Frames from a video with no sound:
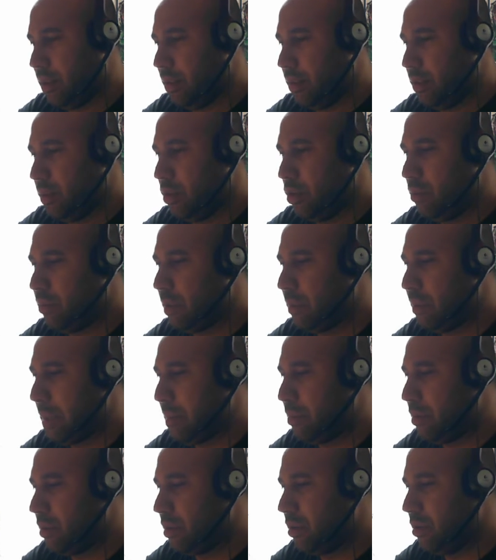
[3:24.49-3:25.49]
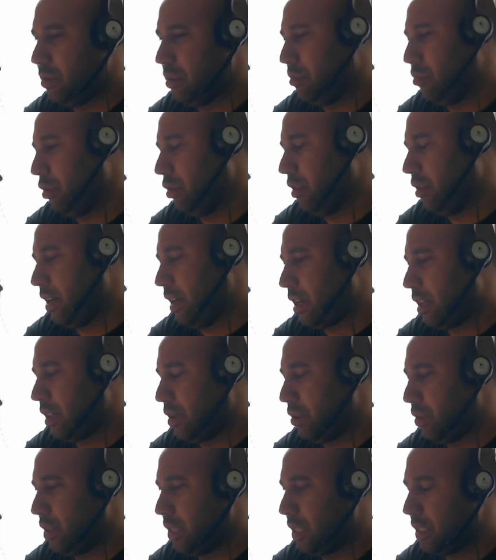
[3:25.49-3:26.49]
normally people use the blue lead and
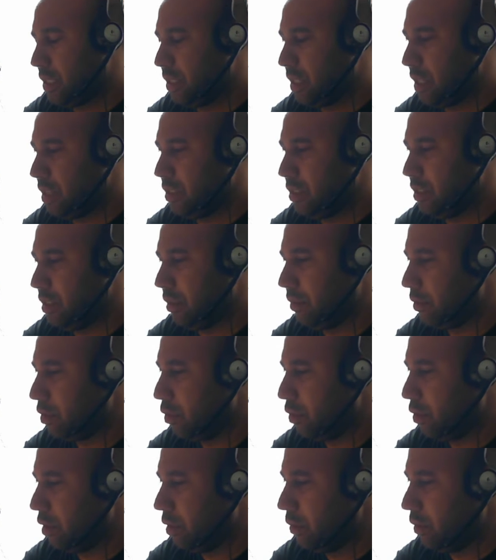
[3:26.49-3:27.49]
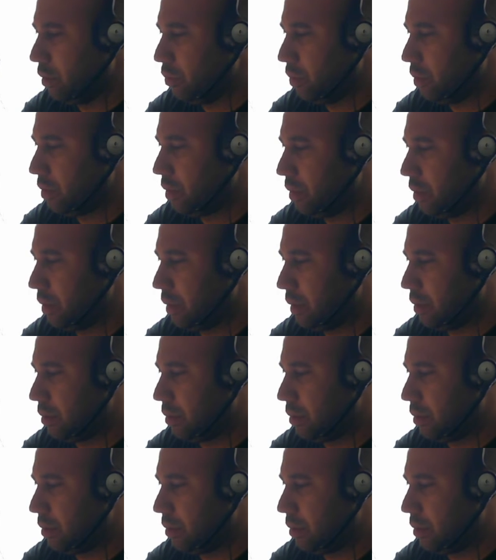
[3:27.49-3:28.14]
then with the intention of going over it with a